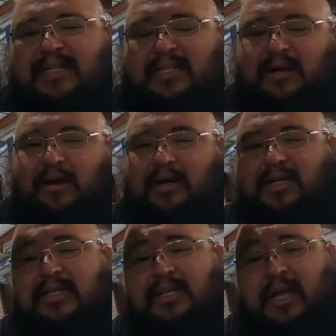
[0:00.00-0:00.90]
into the
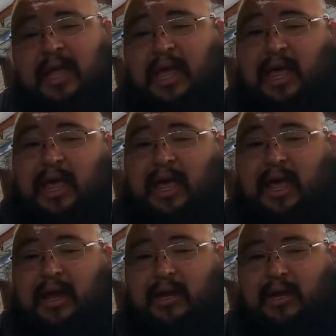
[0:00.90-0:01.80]
harness,
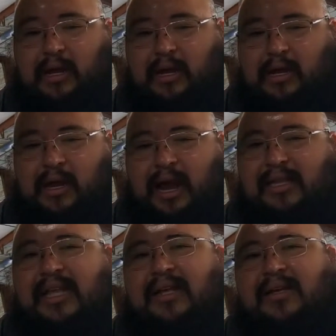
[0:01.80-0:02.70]
and
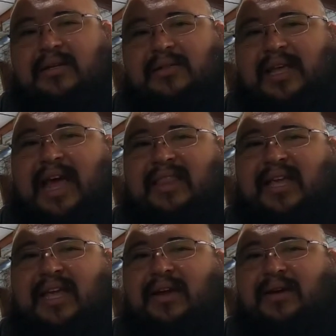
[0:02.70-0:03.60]
I think they had
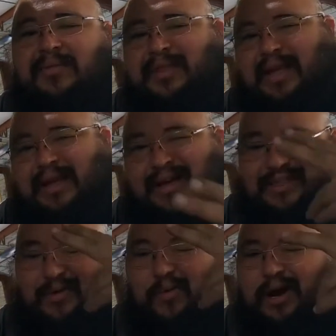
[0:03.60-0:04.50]
the key on when they
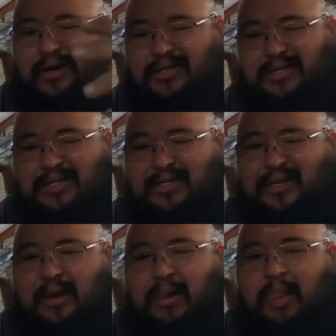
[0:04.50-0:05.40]
cut the wires, because
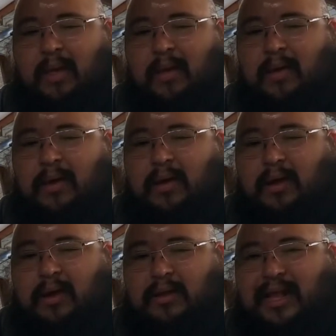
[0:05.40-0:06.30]

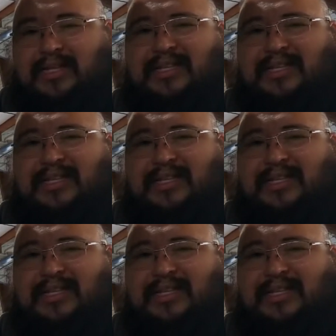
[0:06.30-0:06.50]
that